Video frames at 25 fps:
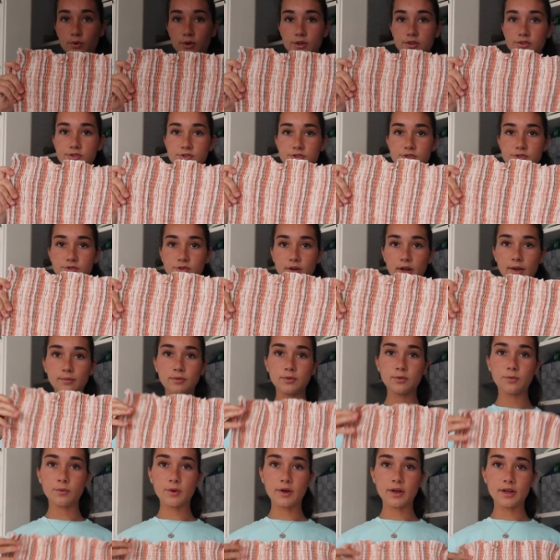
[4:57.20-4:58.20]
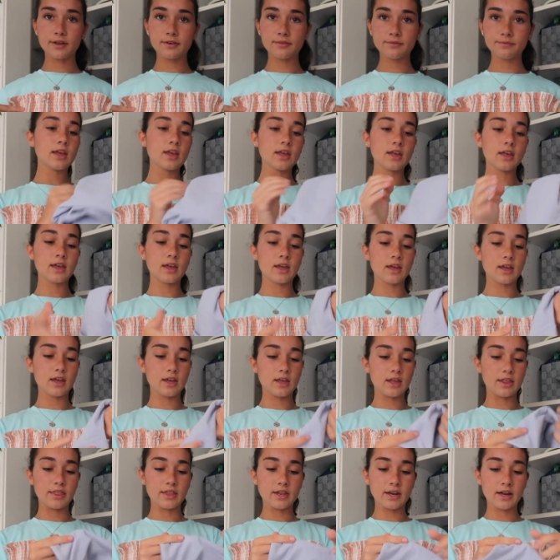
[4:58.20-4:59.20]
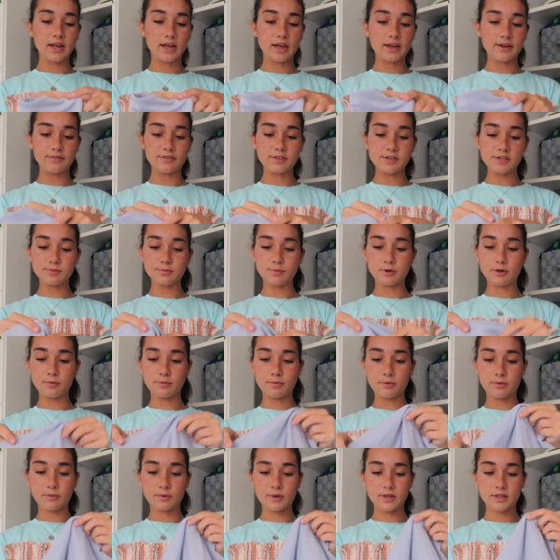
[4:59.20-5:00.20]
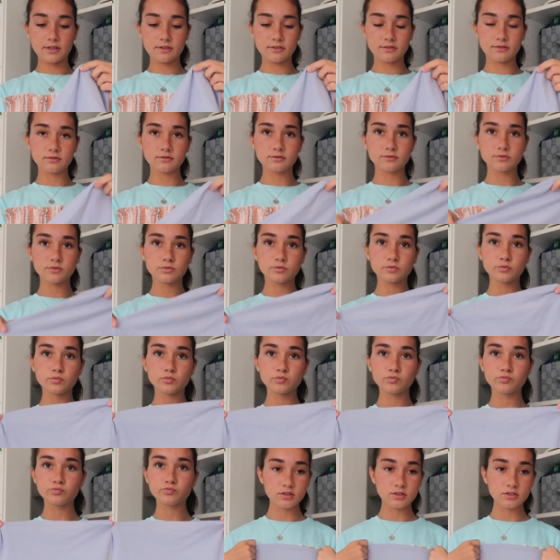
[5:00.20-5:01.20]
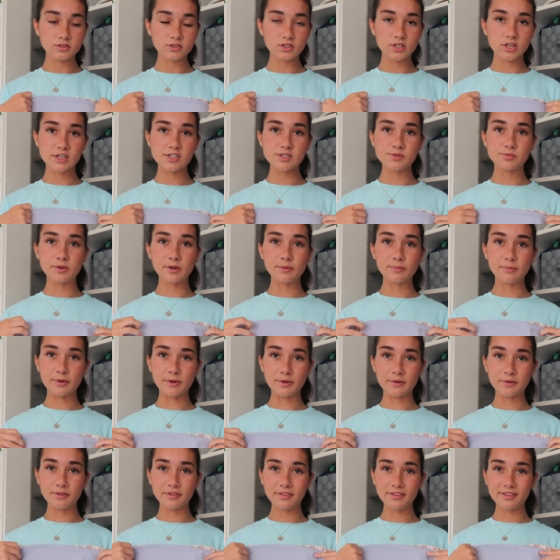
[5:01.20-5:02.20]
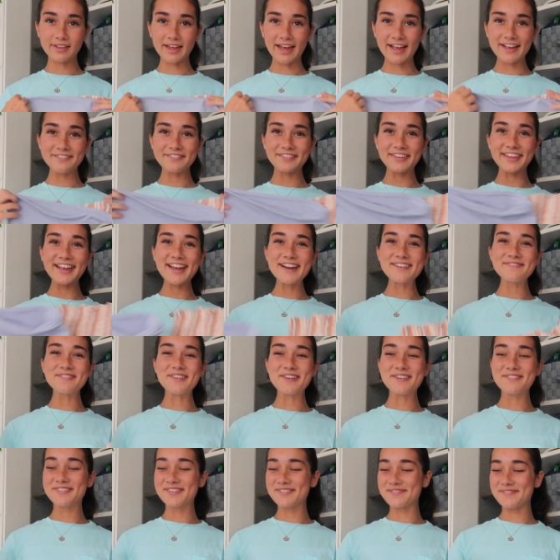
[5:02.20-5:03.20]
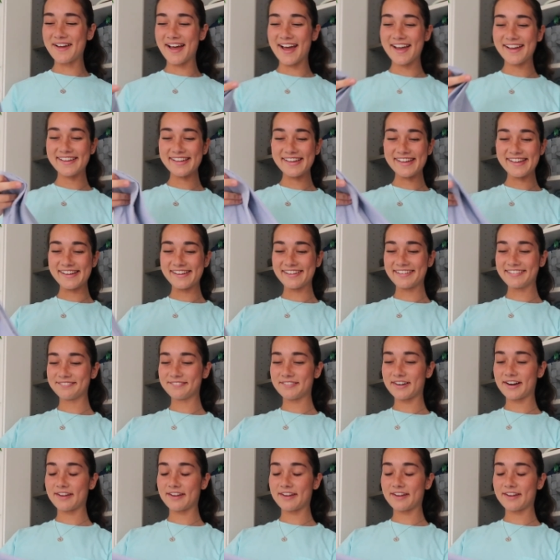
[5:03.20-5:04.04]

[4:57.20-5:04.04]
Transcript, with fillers: orange striped one, and then I have this purple one. Should I just bring both? I feel like I'm overpacking.